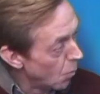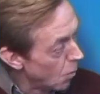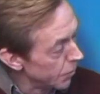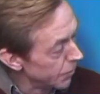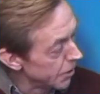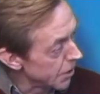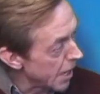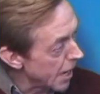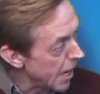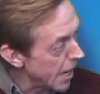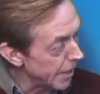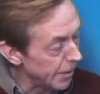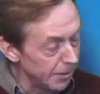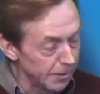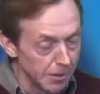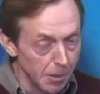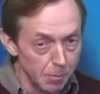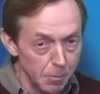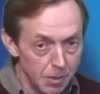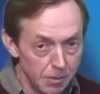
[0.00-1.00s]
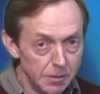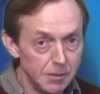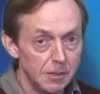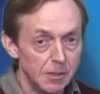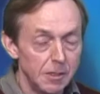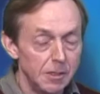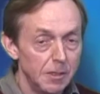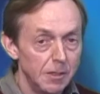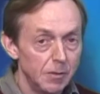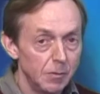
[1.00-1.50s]
want to hang them,
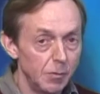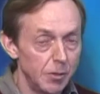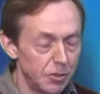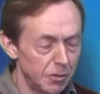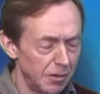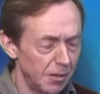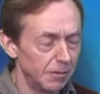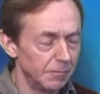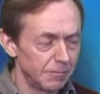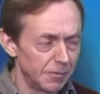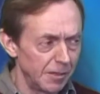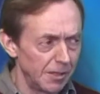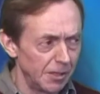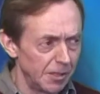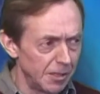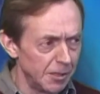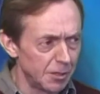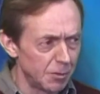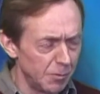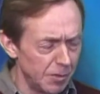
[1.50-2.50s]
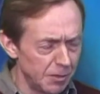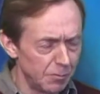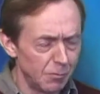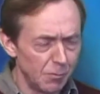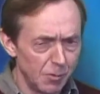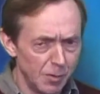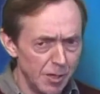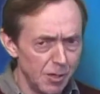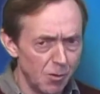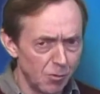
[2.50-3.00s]
which I think is
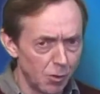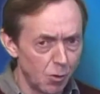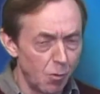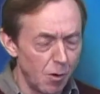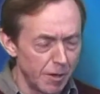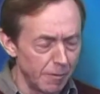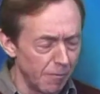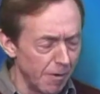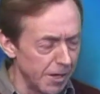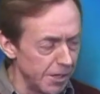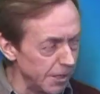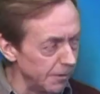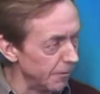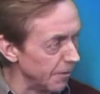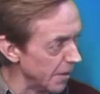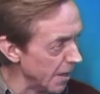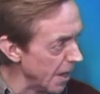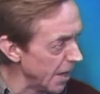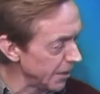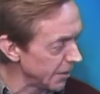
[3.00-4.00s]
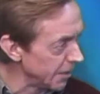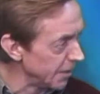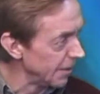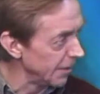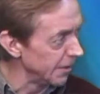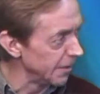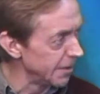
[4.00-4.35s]
we're not quite ready for that.